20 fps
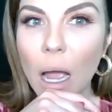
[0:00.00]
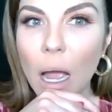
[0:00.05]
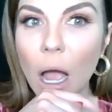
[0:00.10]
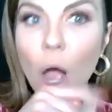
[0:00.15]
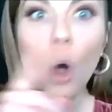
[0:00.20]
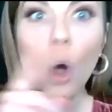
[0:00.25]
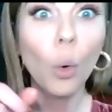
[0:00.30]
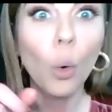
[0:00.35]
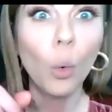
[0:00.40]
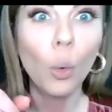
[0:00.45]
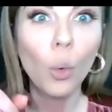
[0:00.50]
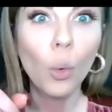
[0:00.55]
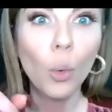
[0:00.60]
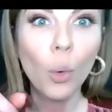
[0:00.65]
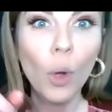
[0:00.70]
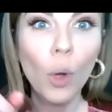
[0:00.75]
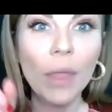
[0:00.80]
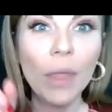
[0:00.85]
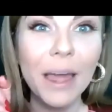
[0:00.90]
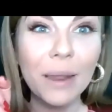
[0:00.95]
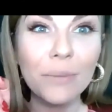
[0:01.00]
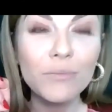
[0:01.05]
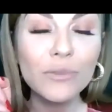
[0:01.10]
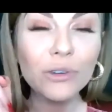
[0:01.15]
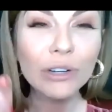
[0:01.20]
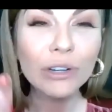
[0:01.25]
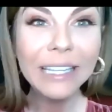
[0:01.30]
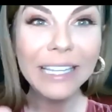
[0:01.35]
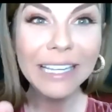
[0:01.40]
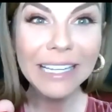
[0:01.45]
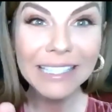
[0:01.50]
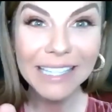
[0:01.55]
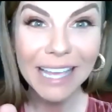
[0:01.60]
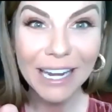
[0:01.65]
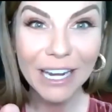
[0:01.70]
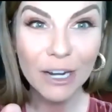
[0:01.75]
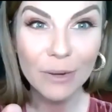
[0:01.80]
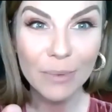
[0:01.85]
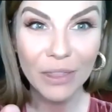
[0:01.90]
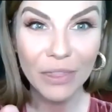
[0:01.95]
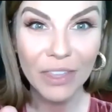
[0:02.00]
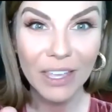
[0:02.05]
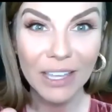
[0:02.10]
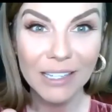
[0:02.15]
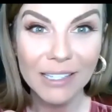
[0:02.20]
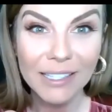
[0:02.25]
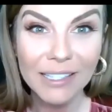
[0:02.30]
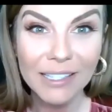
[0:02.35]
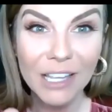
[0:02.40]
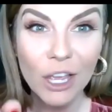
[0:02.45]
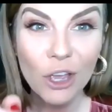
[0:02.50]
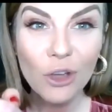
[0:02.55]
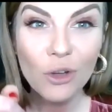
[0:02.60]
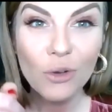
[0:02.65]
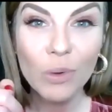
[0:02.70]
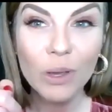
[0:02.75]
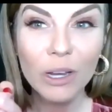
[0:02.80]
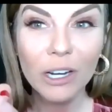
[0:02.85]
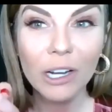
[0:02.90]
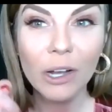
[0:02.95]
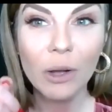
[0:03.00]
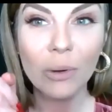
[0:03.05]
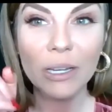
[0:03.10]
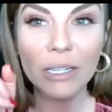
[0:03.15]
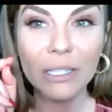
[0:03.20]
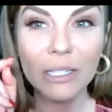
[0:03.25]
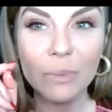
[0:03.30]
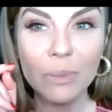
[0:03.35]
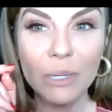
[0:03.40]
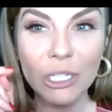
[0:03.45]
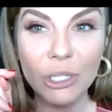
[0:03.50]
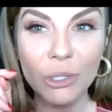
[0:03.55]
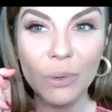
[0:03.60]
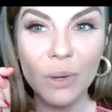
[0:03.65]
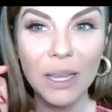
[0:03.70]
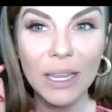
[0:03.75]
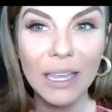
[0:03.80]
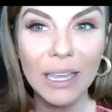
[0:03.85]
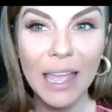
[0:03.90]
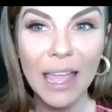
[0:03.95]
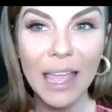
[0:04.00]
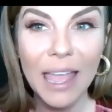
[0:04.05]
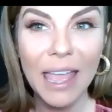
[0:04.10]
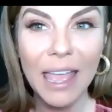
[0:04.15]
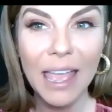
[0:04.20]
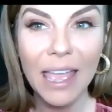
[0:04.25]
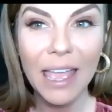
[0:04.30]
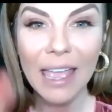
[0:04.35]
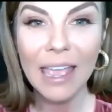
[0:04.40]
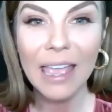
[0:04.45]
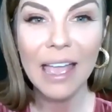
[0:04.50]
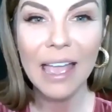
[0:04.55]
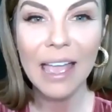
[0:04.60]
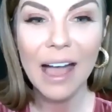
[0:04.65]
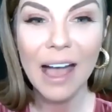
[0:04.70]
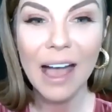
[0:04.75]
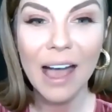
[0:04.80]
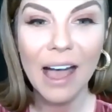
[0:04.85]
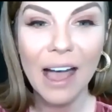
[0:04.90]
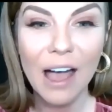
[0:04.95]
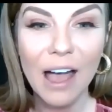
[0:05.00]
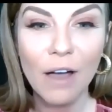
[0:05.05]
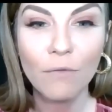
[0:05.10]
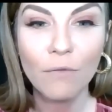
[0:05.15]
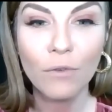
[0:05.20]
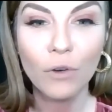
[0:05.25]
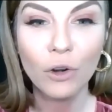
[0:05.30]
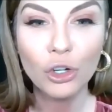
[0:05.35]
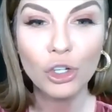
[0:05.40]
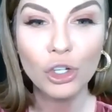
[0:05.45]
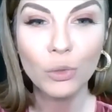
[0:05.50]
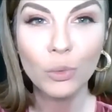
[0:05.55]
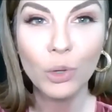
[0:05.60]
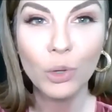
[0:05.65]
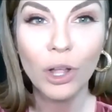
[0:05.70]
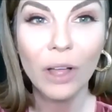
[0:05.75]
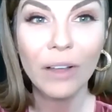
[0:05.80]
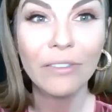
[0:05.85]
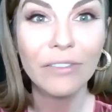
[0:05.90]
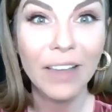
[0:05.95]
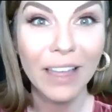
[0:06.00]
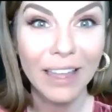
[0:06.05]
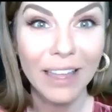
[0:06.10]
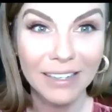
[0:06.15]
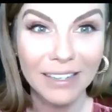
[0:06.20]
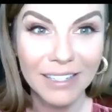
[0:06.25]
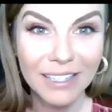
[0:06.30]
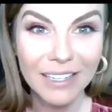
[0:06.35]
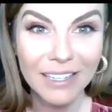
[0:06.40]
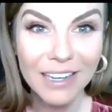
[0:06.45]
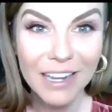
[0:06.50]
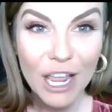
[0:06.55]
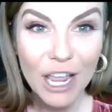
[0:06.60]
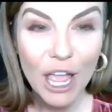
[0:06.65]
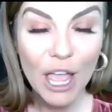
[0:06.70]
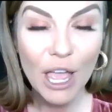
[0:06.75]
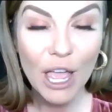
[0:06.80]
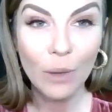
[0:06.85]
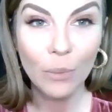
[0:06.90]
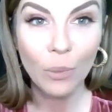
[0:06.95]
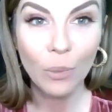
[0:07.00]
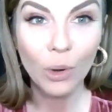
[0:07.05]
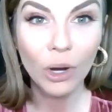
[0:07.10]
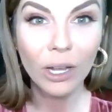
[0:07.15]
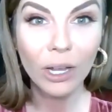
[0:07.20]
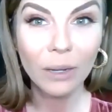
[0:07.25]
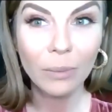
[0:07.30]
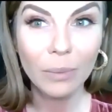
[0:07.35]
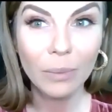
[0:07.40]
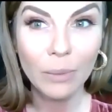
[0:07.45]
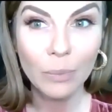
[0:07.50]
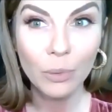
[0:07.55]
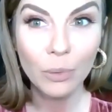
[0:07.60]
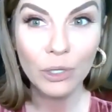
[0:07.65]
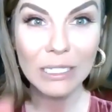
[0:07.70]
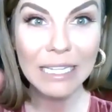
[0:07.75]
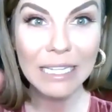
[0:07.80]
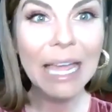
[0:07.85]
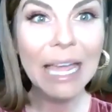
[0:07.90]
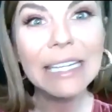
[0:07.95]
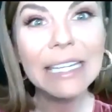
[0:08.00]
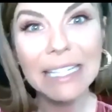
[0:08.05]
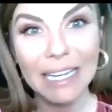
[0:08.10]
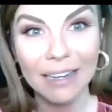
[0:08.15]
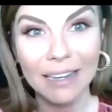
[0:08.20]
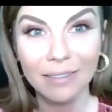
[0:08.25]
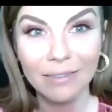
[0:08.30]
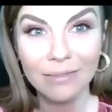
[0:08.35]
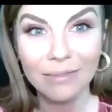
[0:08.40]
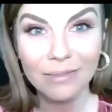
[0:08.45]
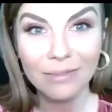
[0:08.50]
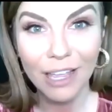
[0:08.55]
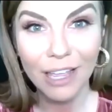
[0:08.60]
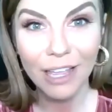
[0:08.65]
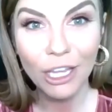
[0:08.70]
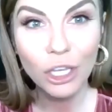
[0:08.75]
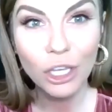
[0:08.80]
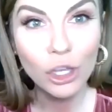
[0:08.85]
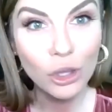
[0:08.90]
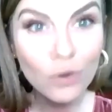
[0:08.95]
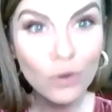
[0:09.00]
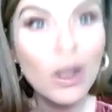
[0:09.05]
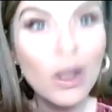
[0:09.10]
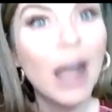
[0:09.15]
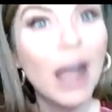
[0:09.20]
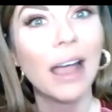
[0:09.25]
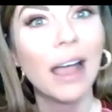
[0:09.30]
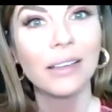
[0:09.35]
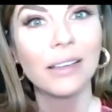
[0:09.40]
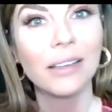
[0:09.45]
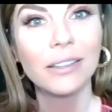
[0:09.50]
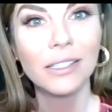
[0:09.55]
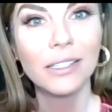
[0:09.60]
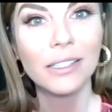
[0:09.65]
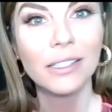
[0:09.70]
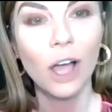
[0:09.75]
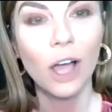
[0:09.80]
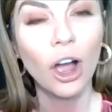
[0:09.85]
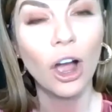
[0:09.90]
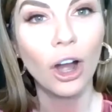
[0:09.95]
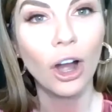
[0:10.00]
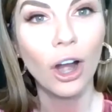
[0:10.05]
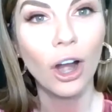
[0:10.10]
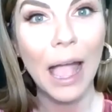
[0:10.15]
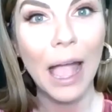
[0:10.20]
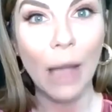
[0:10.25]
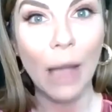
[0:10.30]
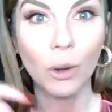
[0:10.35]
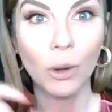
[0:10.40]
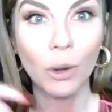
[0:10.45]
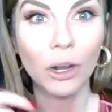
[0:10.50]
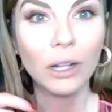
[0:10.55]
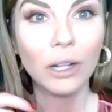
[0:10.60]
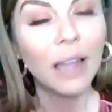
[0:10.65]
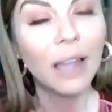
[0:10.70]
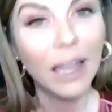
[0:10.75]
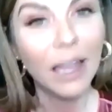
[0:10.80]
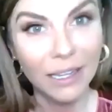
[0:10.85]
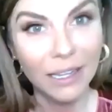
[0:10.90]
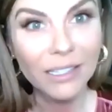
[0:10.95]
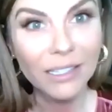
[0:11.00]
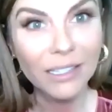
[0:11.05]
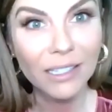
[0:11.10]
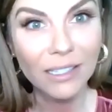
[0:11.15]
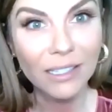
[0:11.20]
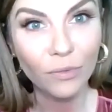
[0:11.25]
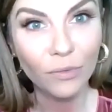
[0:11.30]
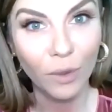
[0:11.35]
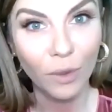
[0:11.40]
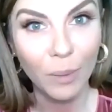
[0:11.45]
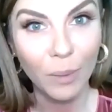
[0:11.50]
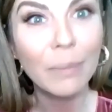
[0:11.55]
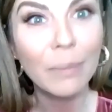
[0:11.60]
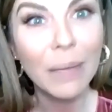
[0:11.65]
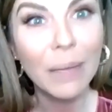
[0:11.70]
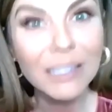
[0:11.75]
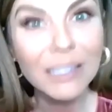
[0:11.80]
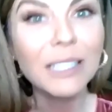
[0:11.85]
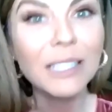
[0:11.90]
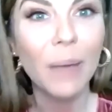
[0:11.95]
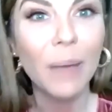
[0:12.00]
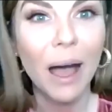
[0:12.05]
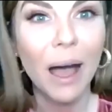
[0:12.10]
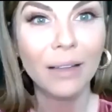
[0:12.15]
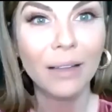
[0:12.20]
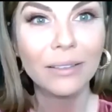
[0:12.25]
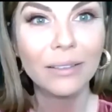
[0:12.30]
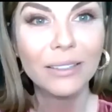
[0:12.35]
Oh, and I'm really excited about this. We're going to be doing a virtual event, and we're going to be pretending like you guys are our clients from our med spa,